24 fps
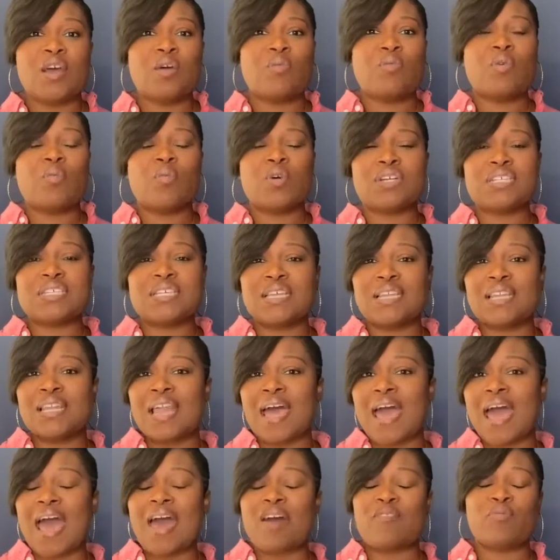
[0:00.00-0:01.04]
we want to
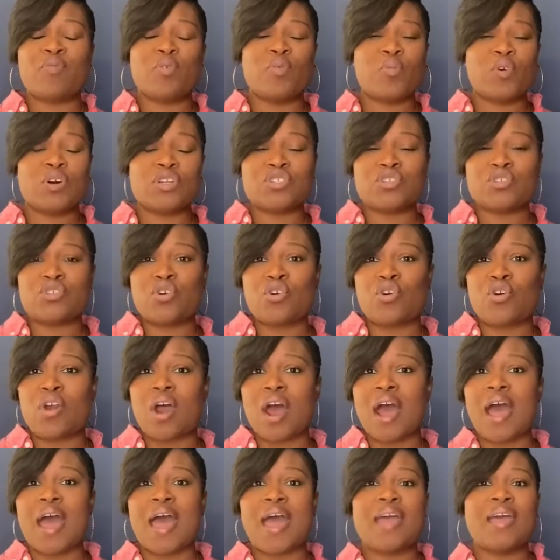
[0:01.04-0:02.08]
laugh, we want to
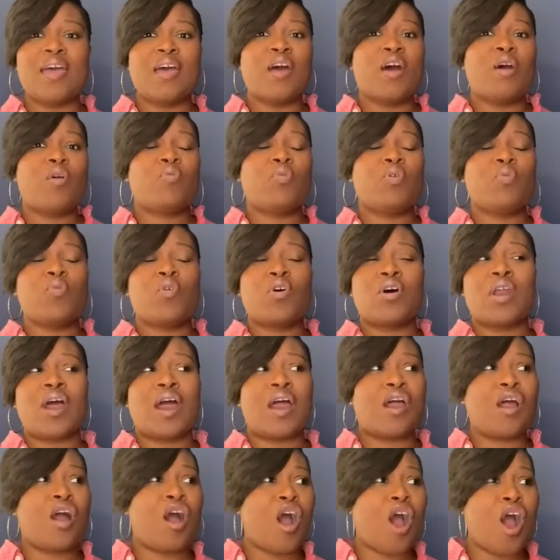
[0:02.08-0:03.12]
cry, we want
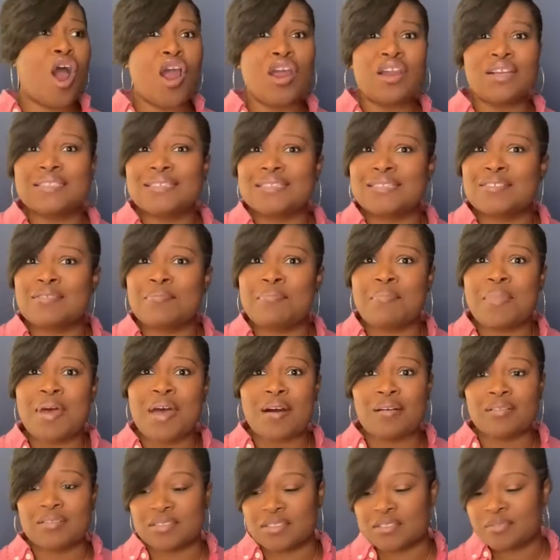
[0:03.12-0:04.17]
our hearts to
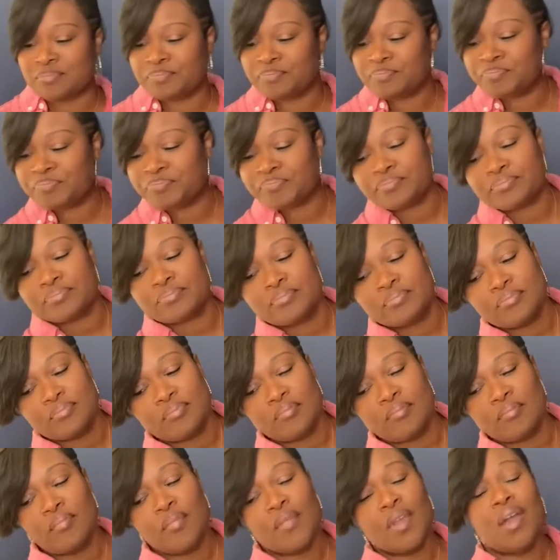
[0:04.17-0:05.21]
melt.
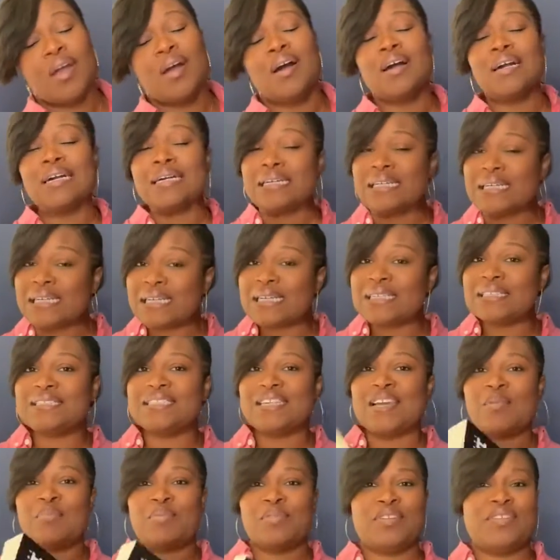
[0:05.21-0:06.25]
A good
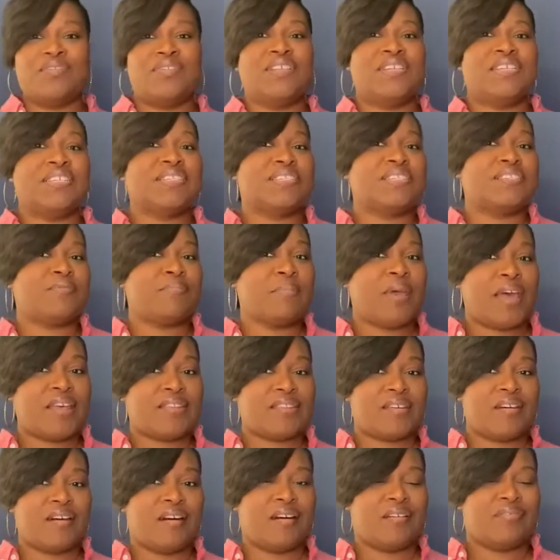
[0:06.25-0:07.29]
example of this is
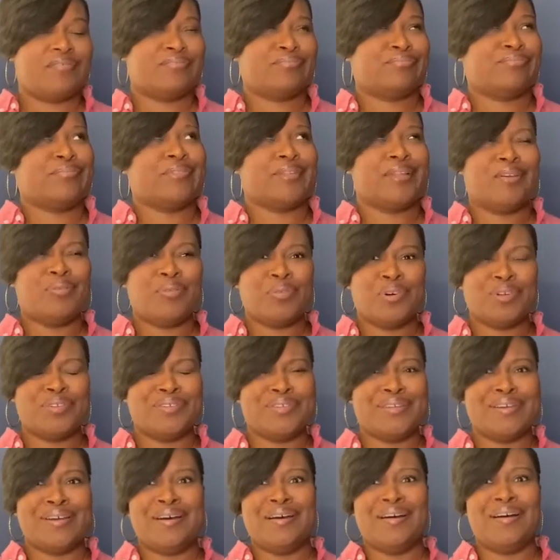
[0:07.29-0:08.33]
Mask Off. Well,
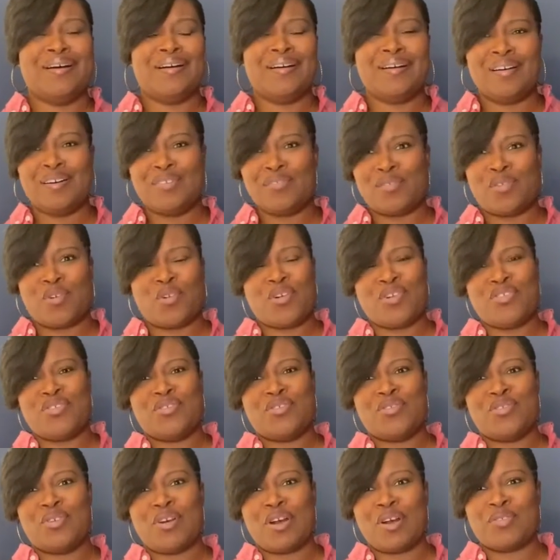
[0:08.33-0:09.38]
duh, of course
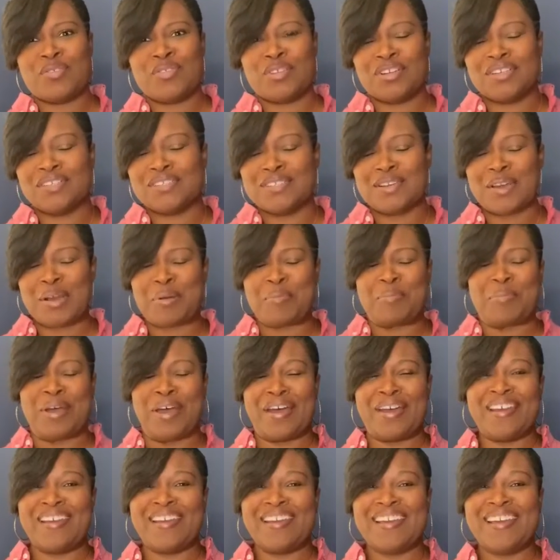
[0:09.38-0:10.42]
you know I was going to talk
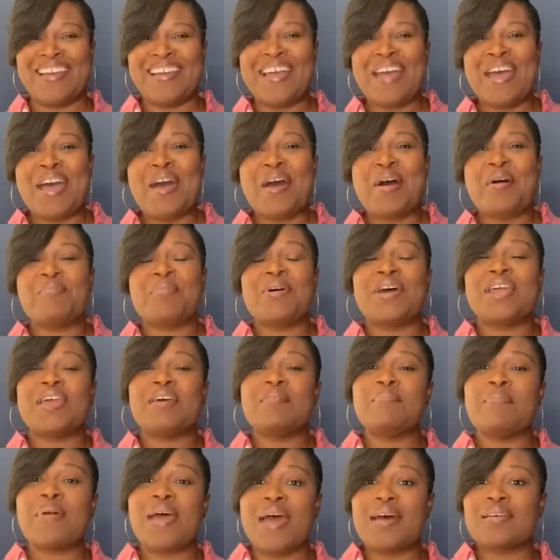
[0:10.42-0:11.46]
about it. But
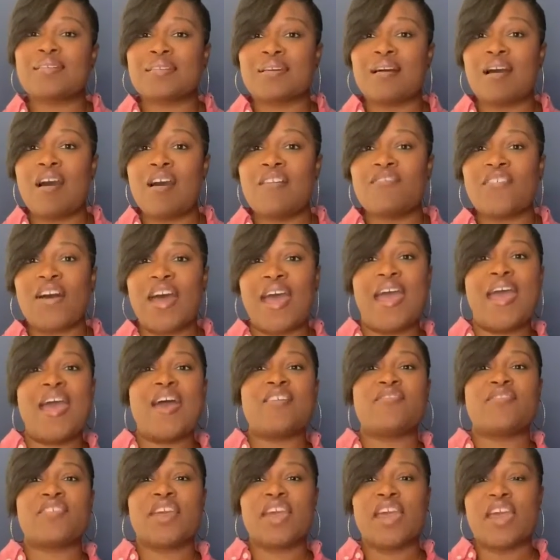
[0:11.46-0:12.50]
in Mask Off, I
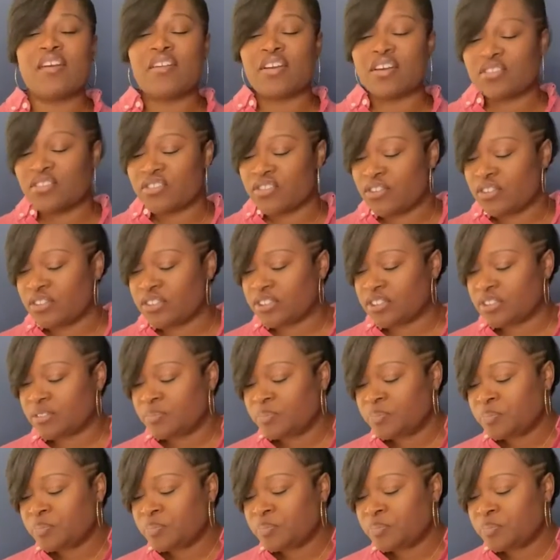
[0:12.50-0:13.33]
have characters